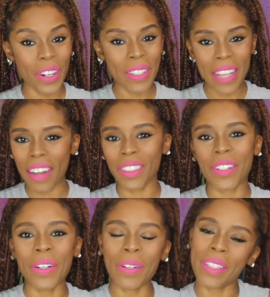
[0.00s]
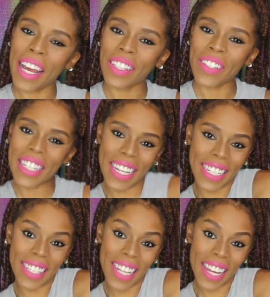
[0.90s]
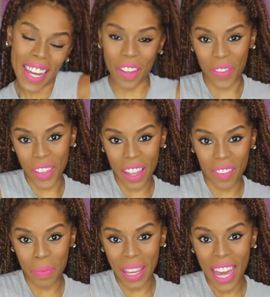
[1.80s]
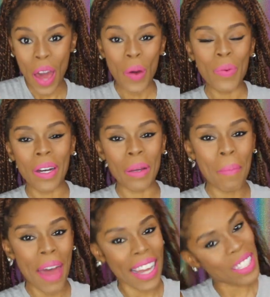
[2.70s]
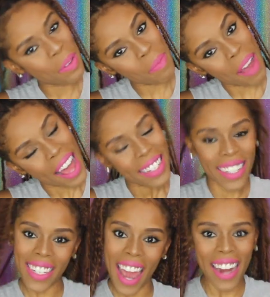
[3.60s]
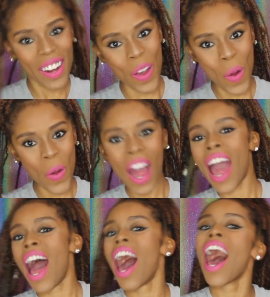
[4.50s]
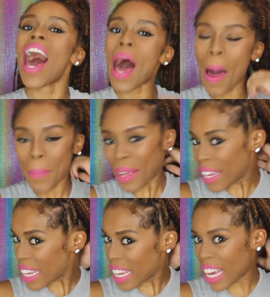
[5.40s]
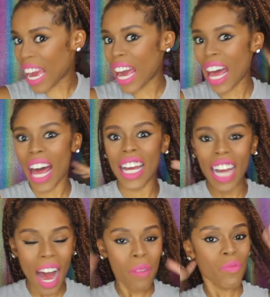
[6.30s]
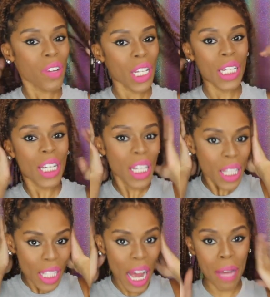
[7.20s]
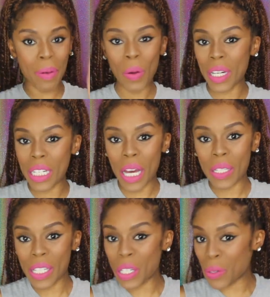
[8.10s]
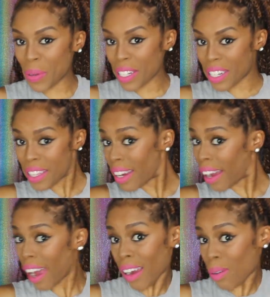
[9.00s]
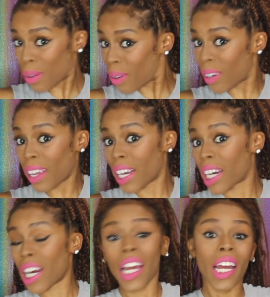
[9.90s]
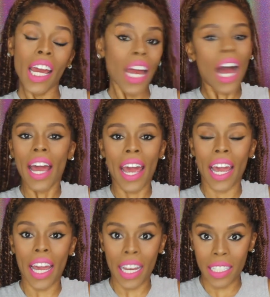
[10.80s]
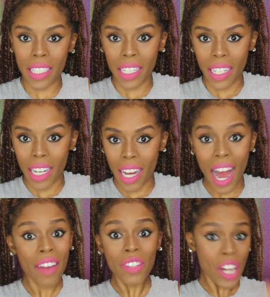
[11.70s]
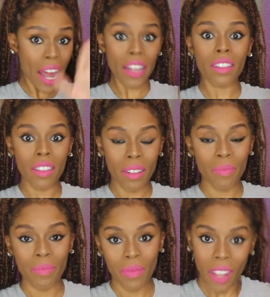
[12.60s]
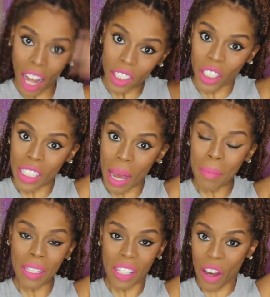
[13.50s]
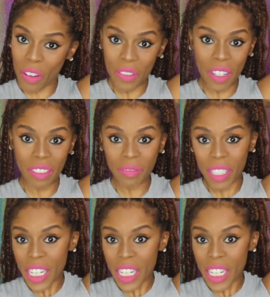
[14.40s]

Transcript: girl, Tyler Nicole Taylor, TNT, if you love me. Welcome back to my channel. I'm really digging this high ponytail situation that I got going on here. And I've checked, I looked at myself, and